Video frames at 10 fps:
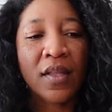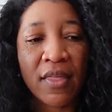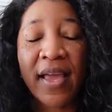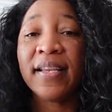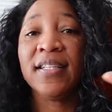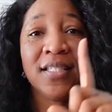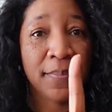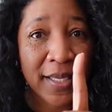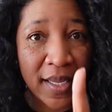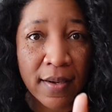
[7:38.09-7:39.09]
that needs to
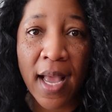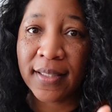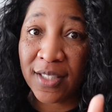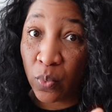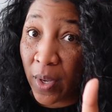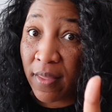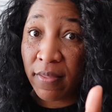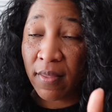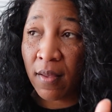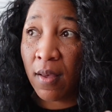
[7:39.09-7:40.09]
be connected
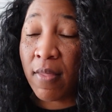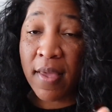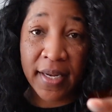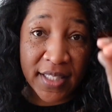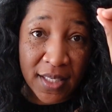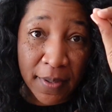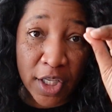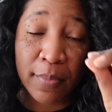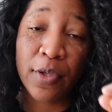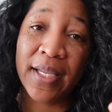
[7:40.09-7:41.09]
with, that needs to be
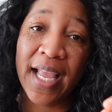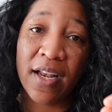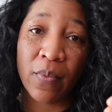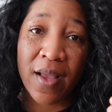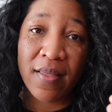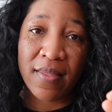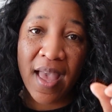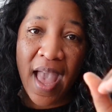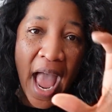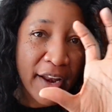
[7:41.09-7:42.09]
communicated with.
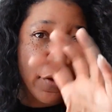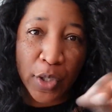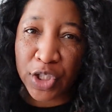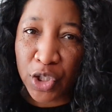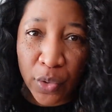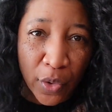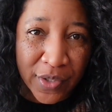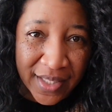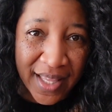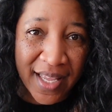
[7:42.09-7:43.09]
And if you can do
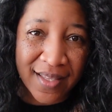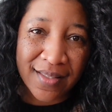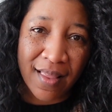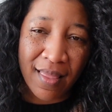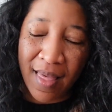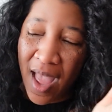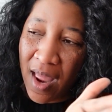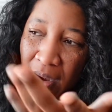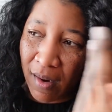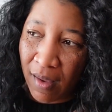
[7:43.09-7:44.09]
those things,
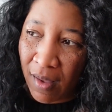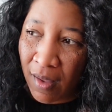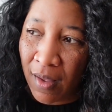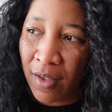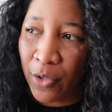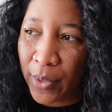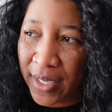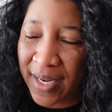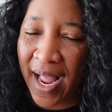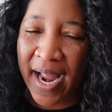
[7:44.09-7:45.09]
then you
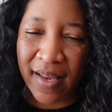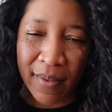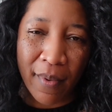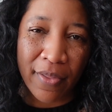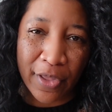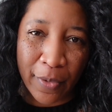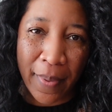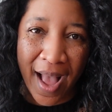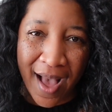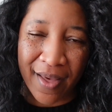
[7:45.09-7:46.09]
can guide them on their
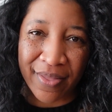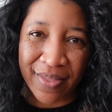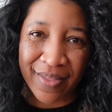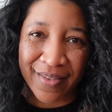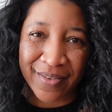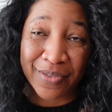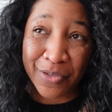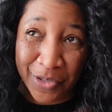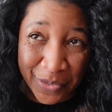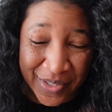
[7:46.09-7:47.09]
path to